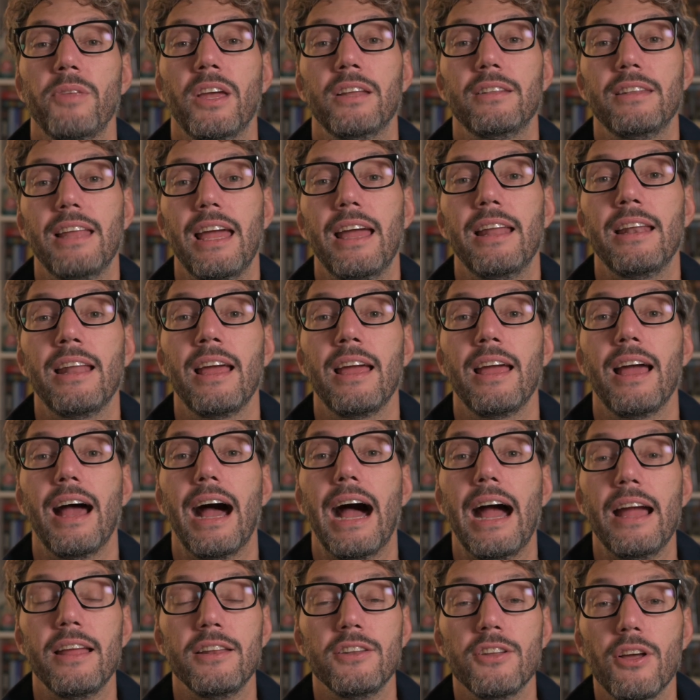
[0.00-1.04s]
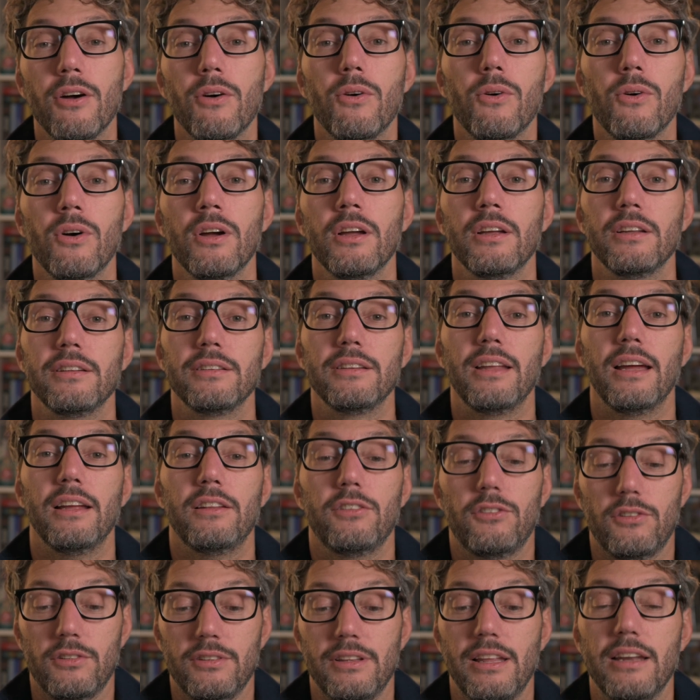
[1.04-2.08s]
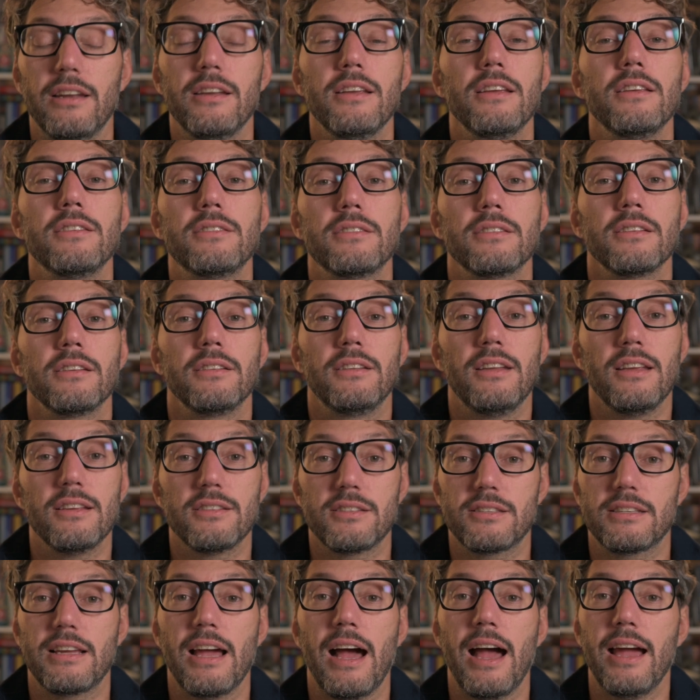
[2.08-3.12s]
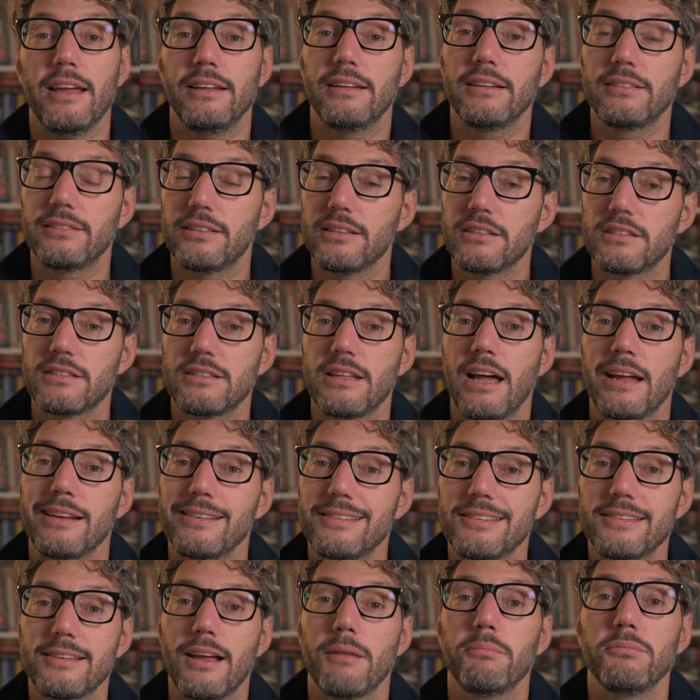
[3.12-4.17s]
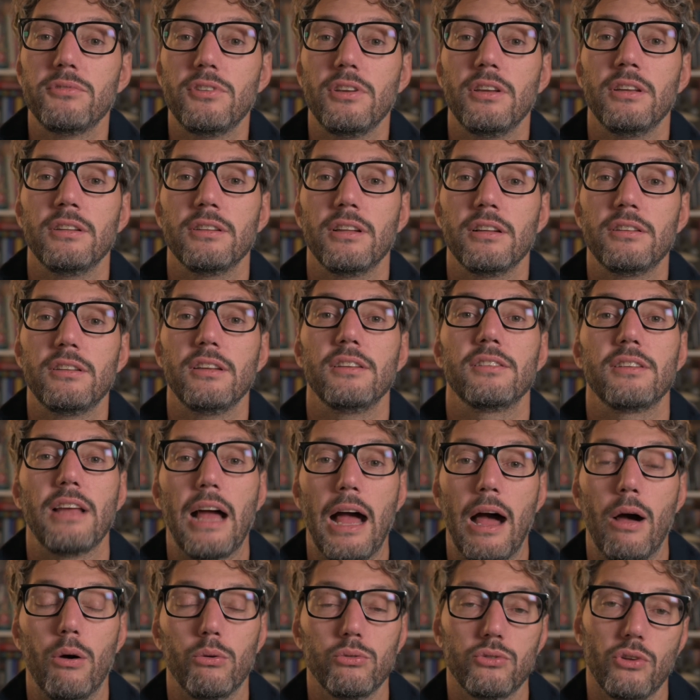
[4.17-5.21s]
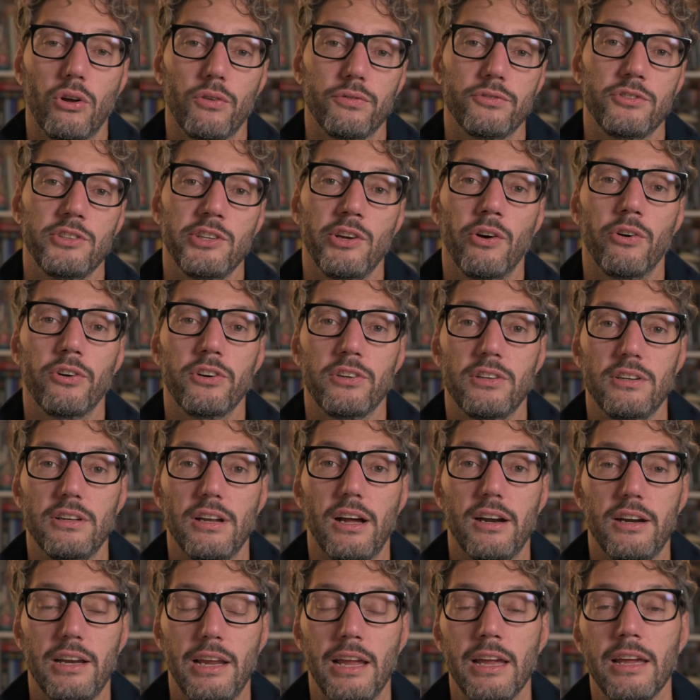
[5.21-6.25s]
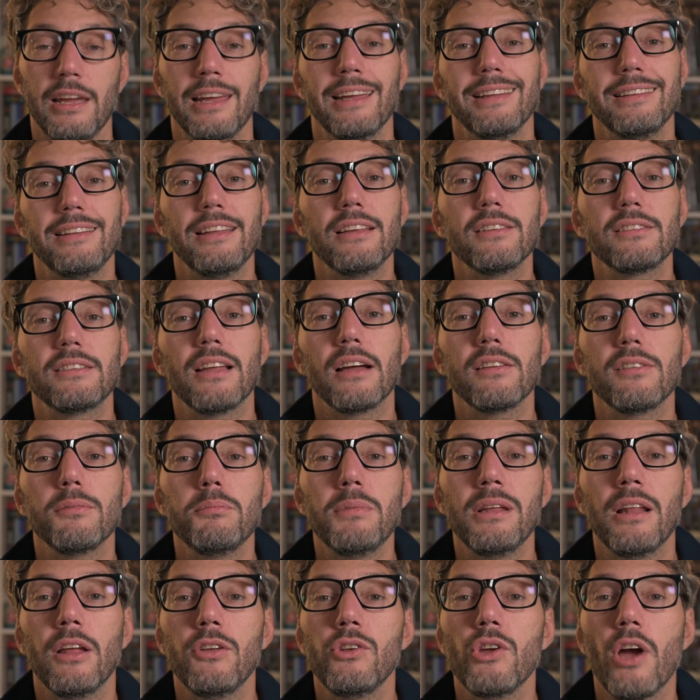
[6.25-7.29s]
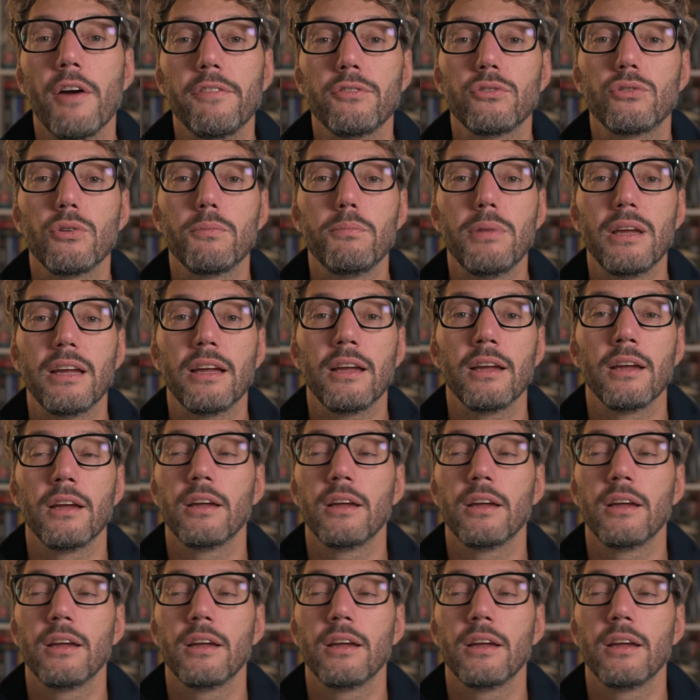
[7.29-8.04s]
And then I know that there is this guy that has done something that is out of the ordinary. This doesn't mean that you have to be